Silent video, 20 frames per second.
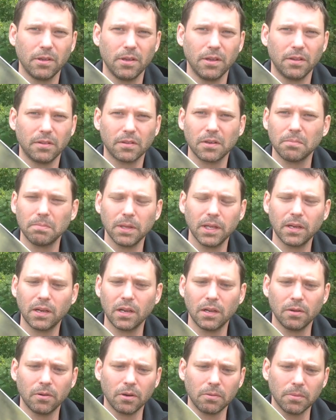It's completely
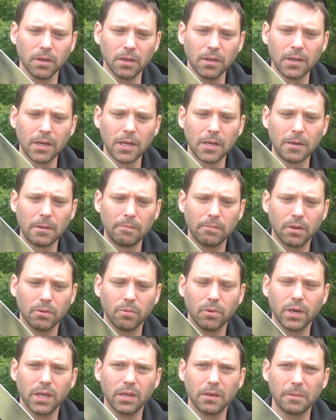normal, but
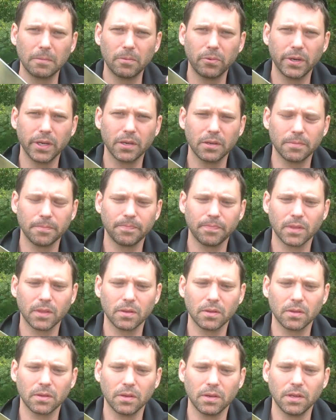when
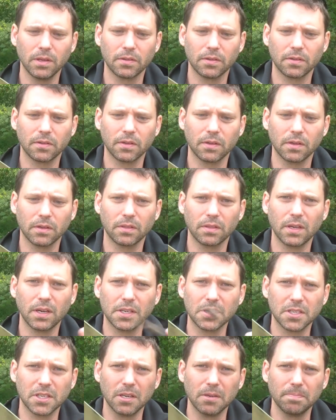it's
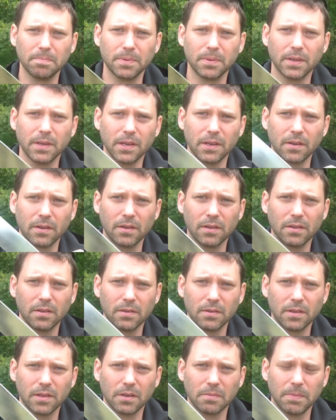touched up and
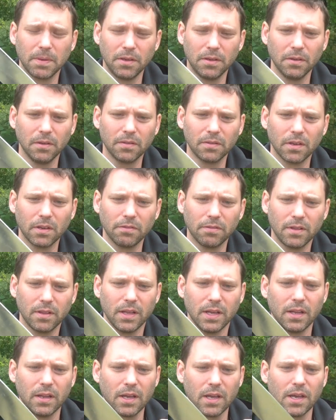not being used after
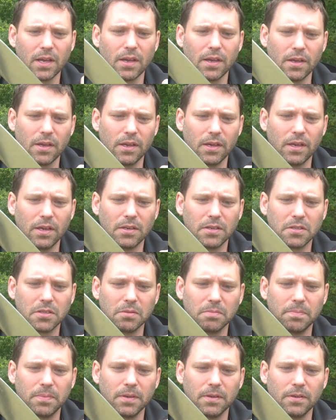that, it
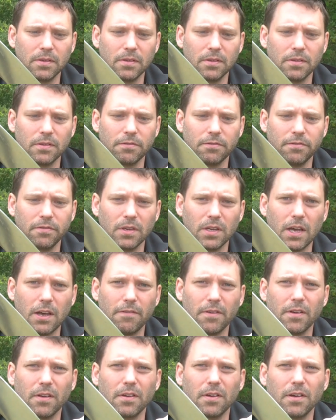should
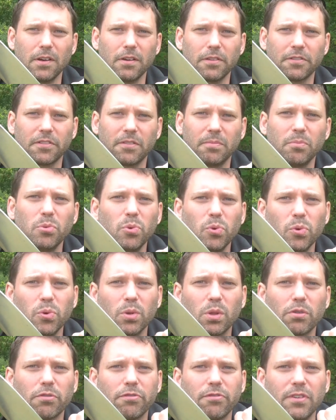have a
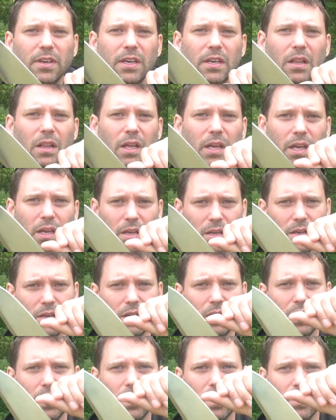smooth feeling
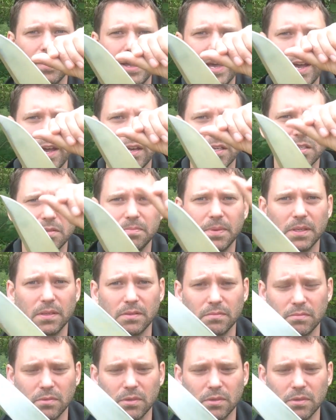along the edge, but